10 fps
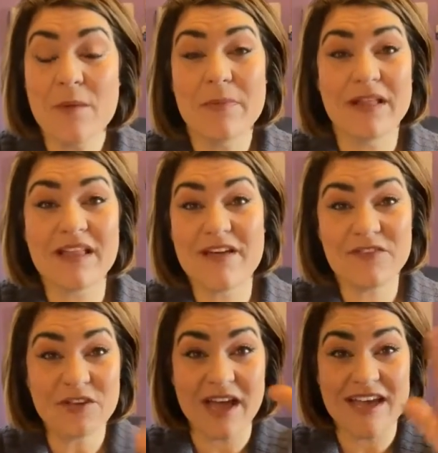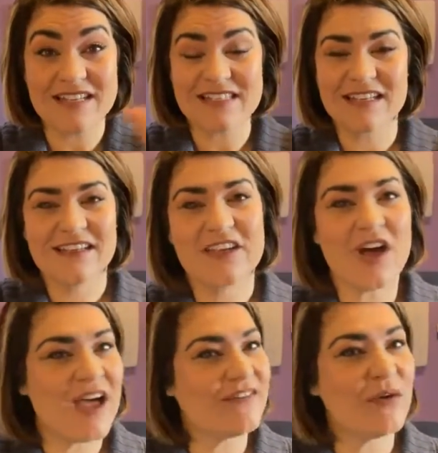But love you guys.
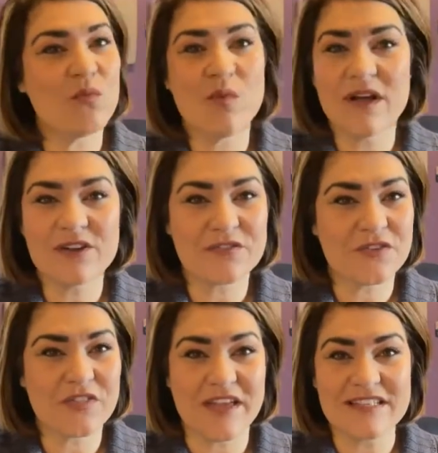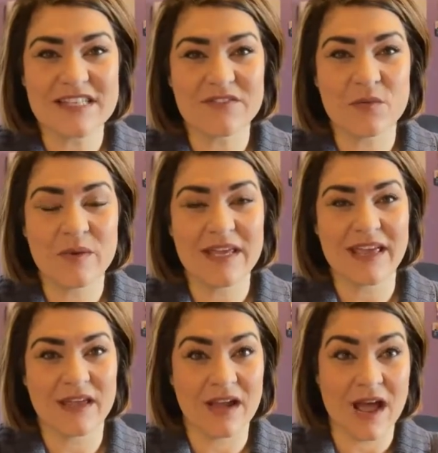Y'all have a wonderful Thanksgiving week
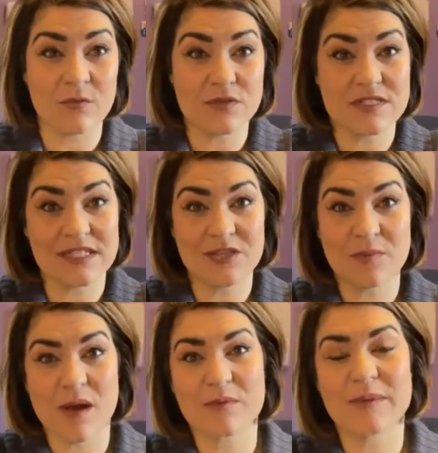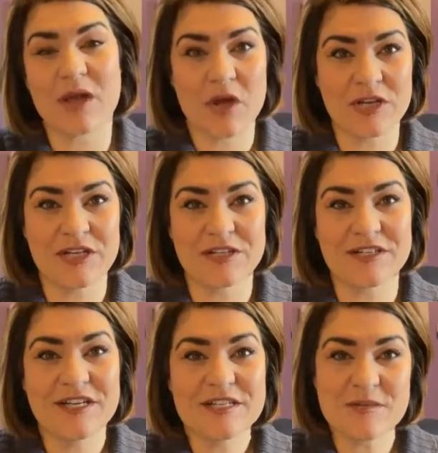and I will see you probably on
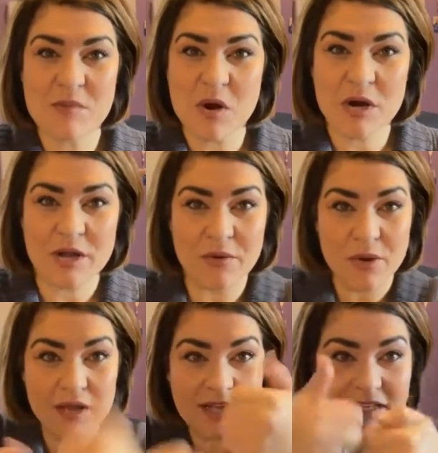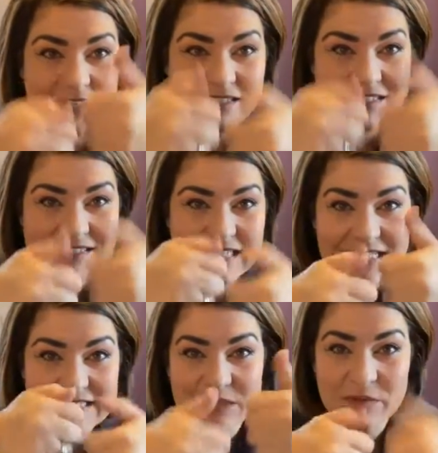here tomorrow
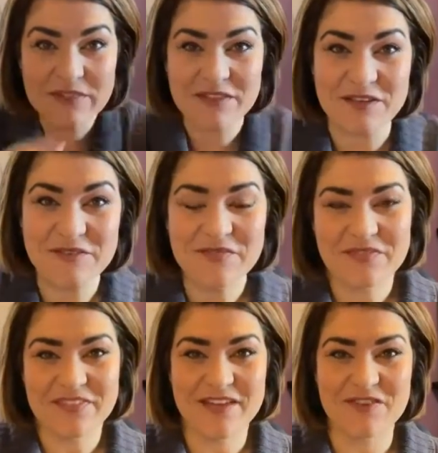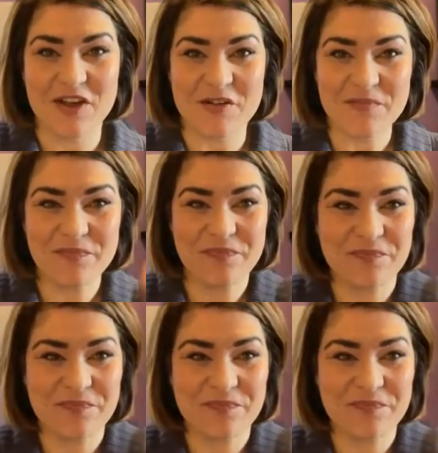texting with you. Love y'all.